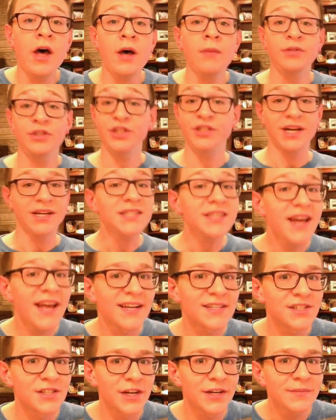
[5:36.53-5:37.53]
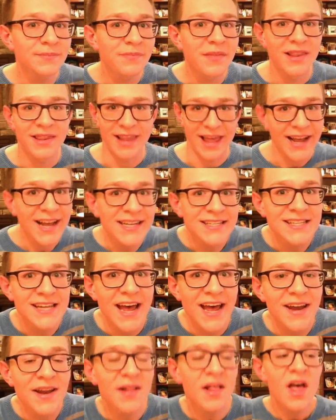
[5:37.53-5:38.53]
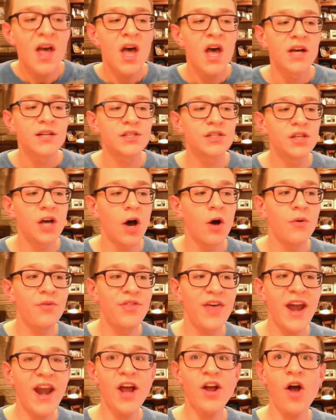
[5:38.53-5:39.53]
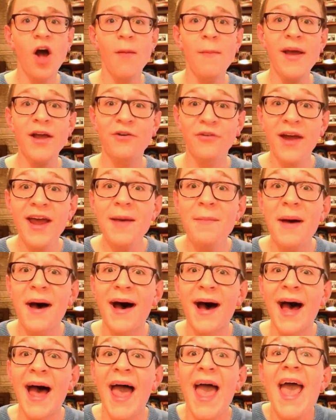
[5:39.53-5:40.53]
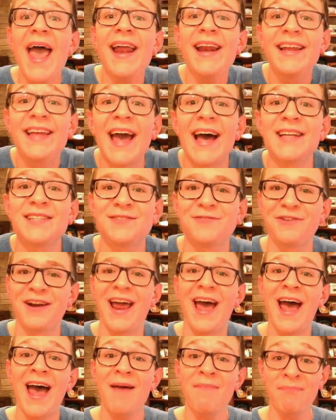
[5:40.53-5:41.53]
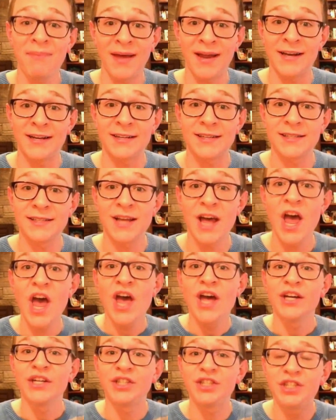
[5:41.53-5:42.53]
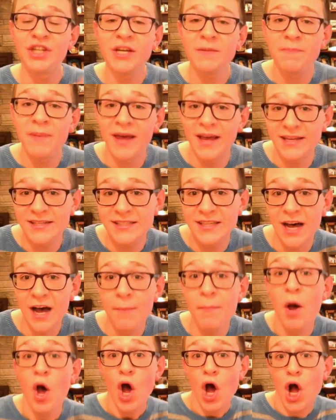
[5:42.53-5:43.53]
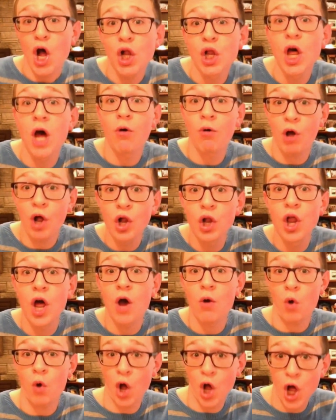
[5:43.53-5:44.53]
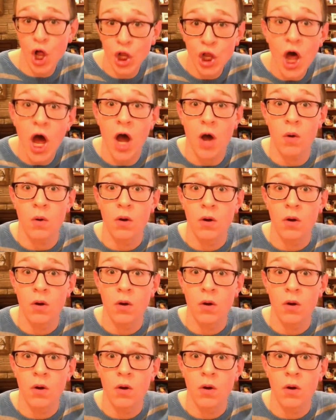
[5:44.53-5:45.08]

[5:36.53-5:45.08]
she doesn't answer, like I said. So then I call my grandma, and guess what happens? She picks up, hello, hello, hello.